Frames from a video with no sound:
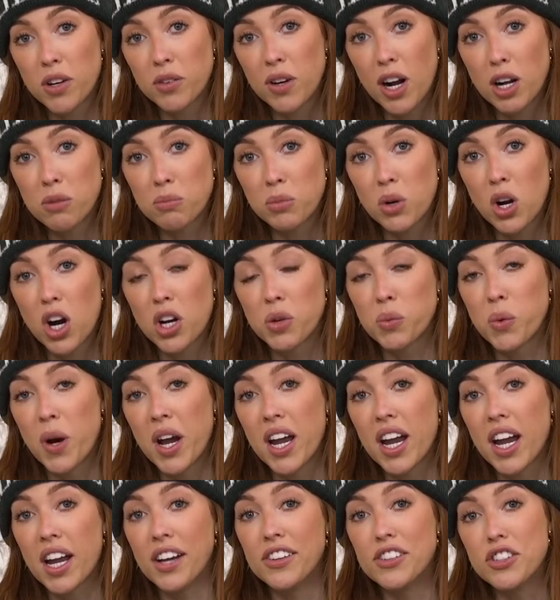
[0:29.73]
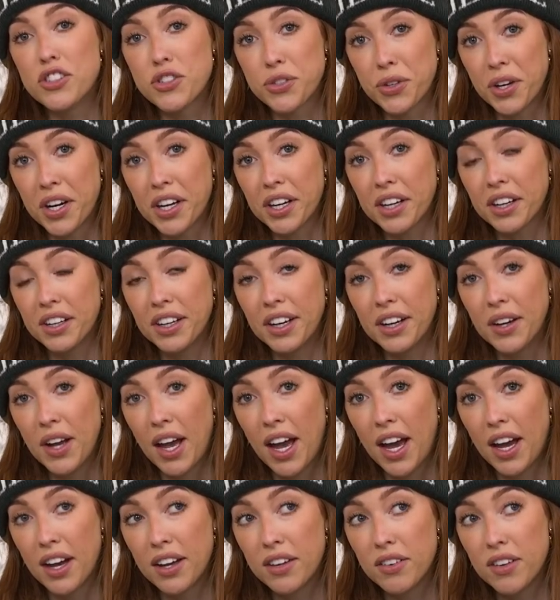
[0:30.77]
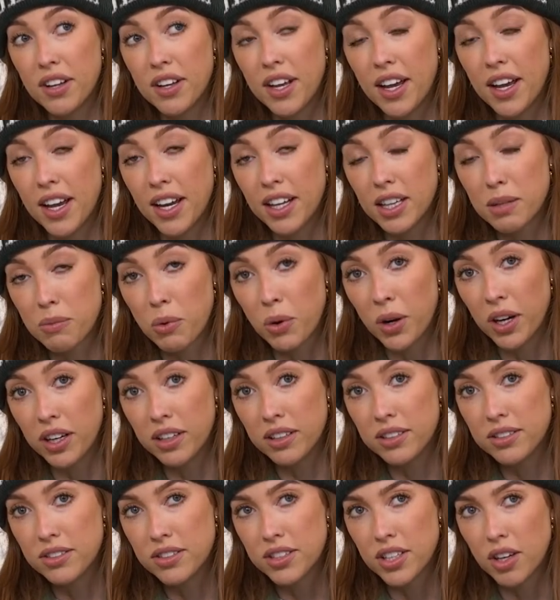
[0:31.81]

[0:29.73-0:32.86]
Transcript: run around Broadway, and drink at 8 in the morning.